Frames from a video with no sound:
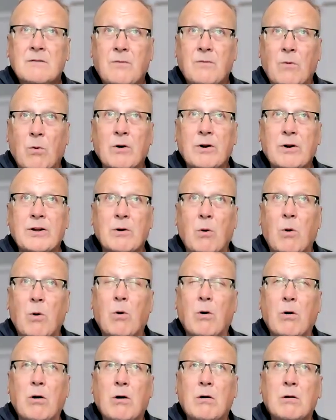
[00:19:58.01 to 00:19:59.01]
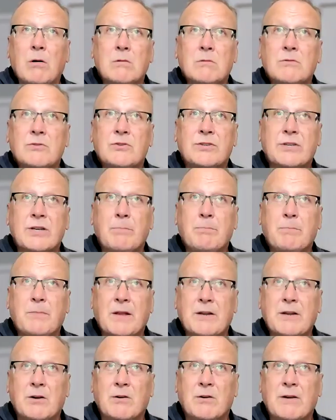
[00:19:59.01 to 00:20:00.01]
for your ship
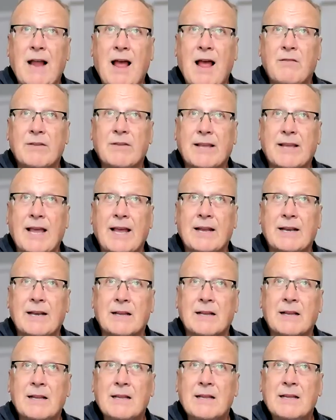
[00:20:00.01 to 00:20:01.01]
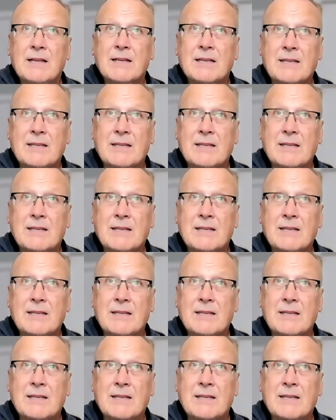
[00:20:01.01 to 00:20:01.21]
that you're navigating,